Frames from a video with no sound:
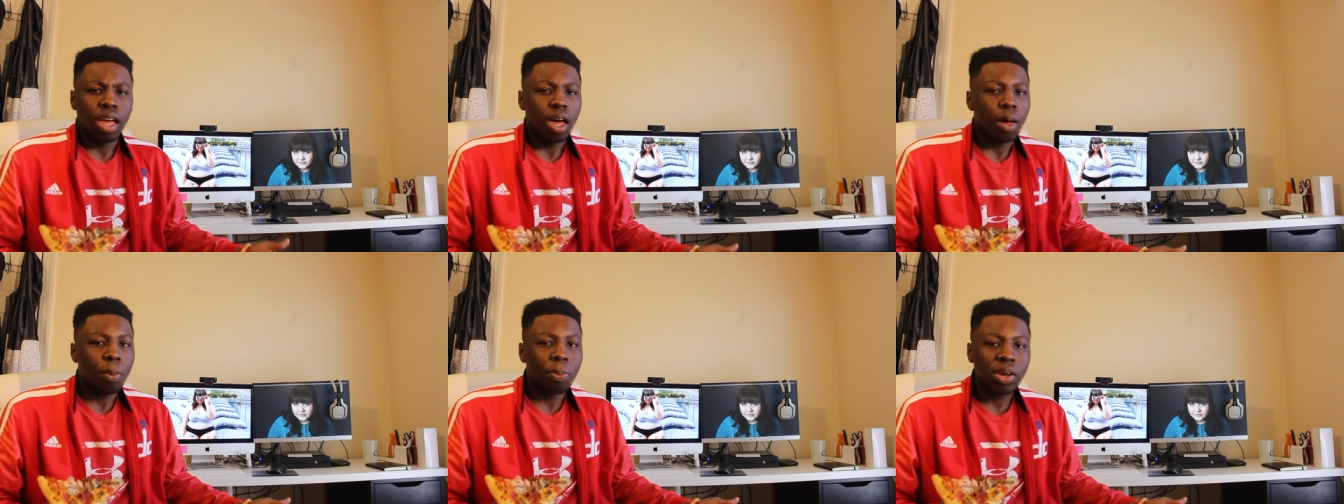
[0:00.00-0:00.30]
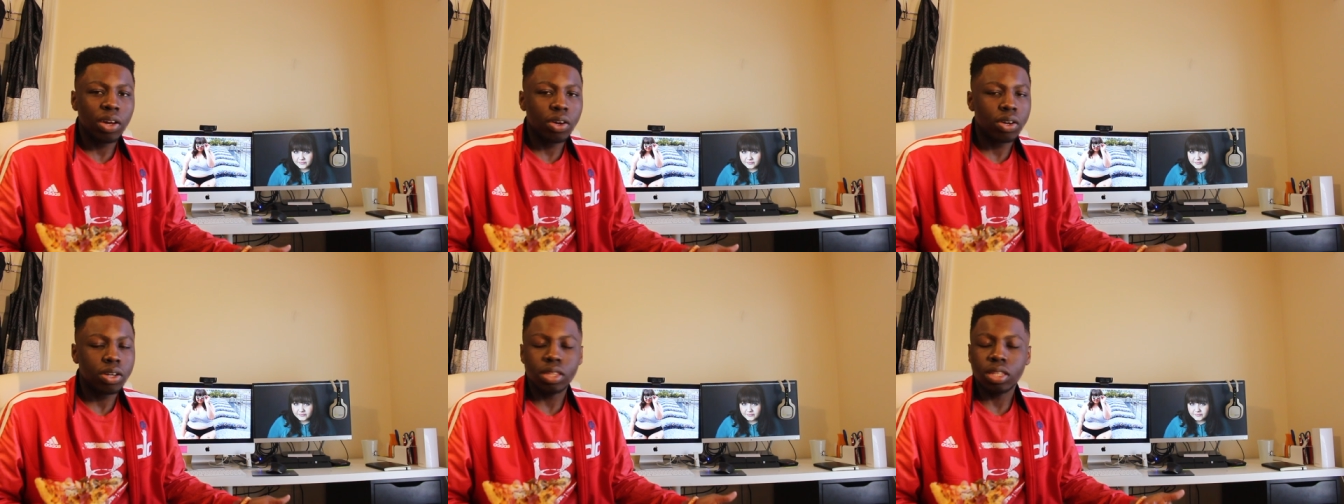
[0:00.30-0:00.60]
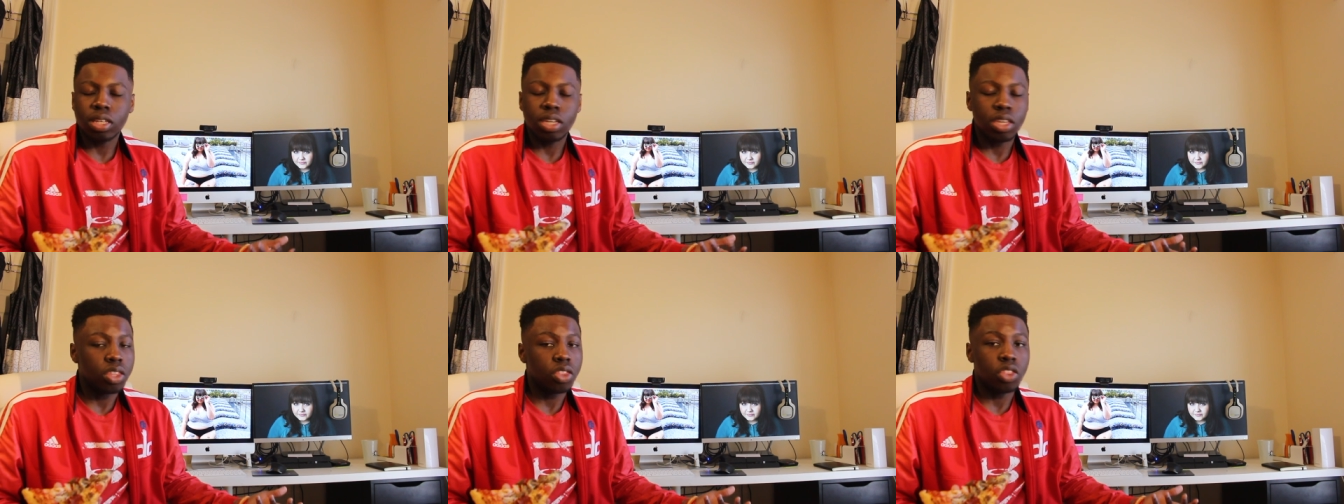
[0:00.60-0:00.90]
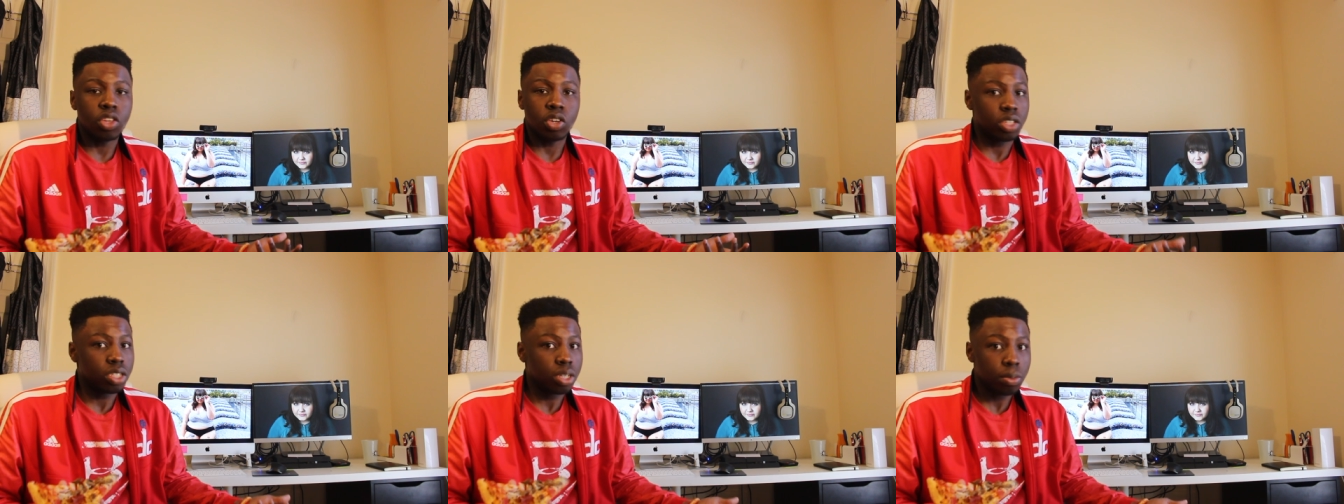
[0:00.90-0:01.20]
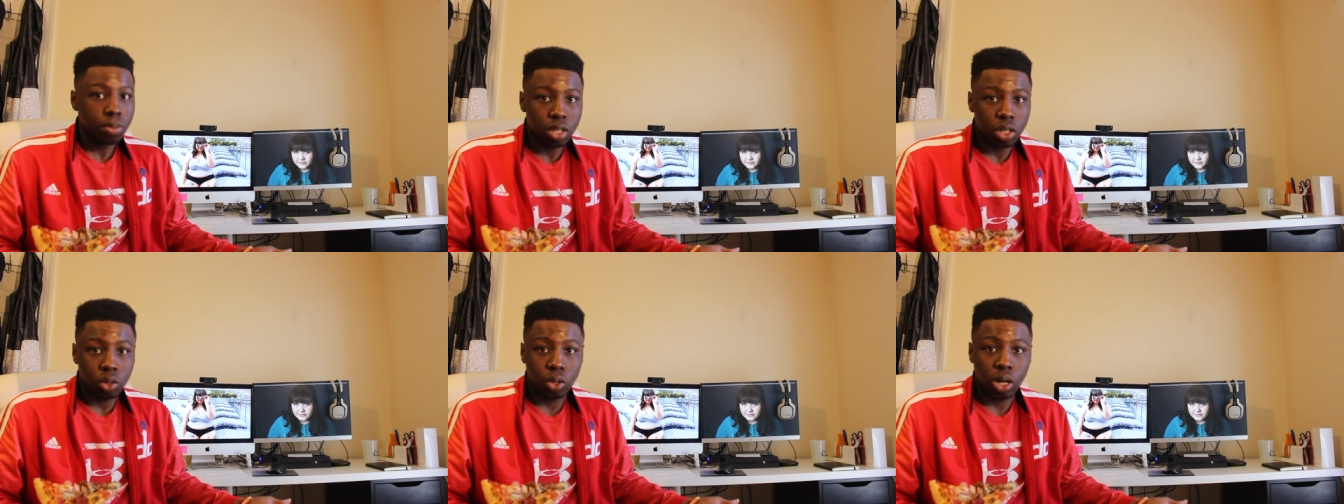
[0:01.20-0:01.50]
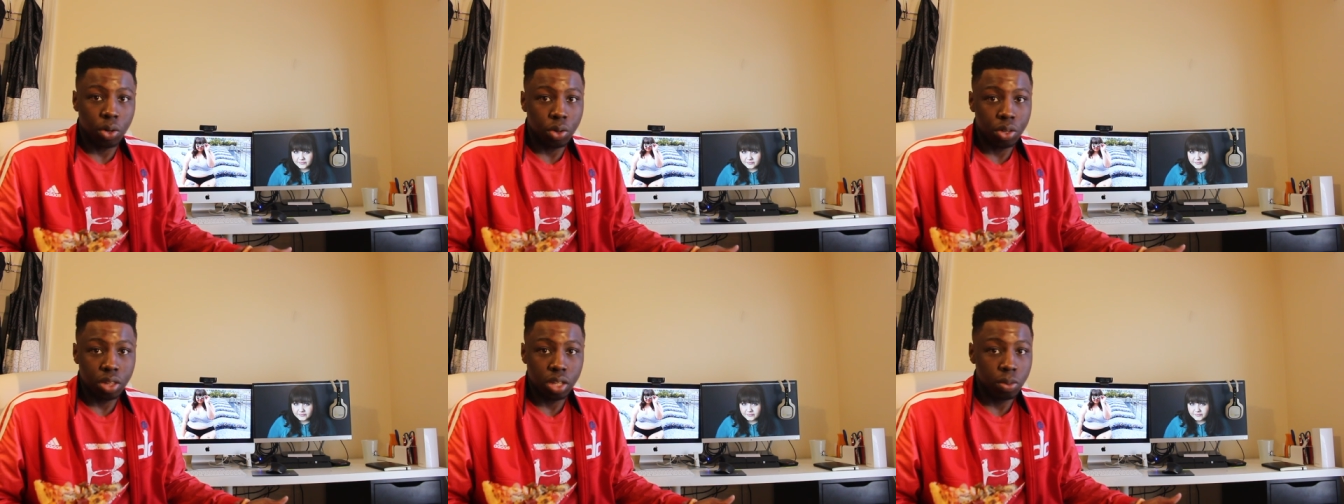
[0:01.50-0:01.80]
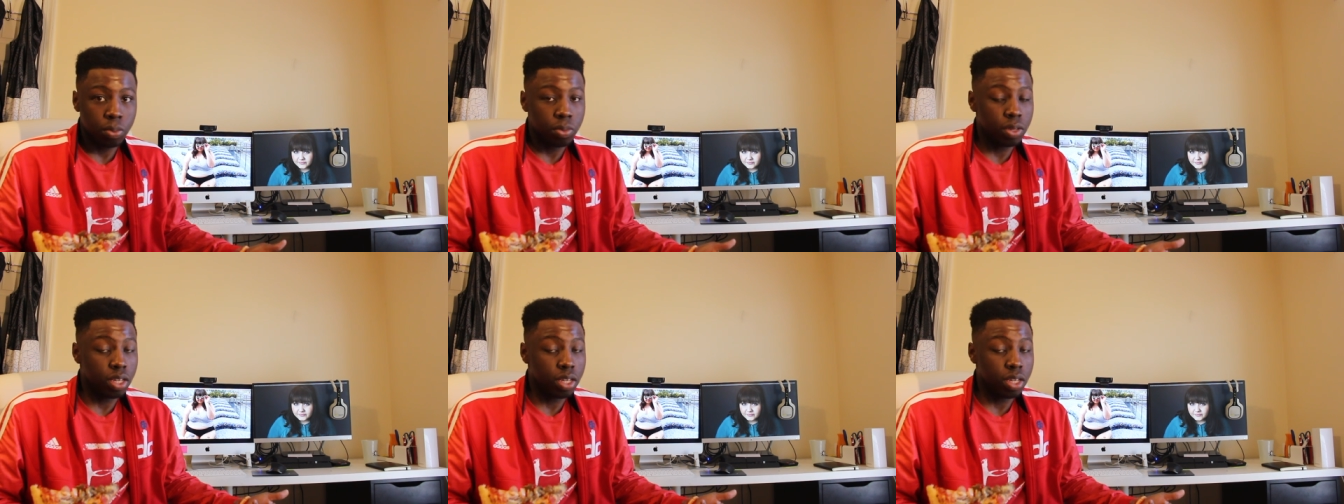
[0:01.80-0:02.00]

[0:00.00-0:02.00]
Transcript: apparently there's something wrong with it,